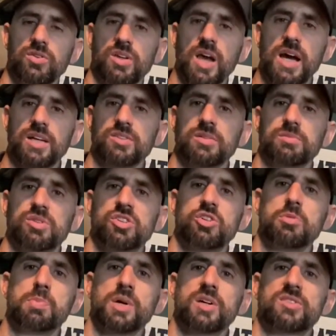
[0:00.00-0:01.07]
Guys, I'm
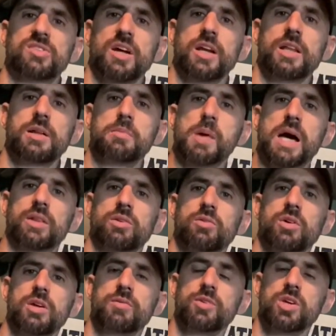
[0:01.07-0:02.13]
super excited about the
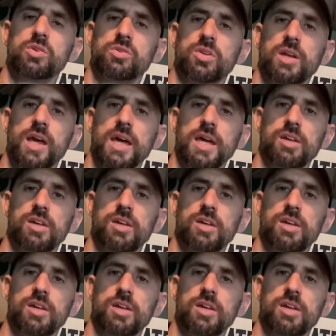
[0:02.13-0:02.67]
review today.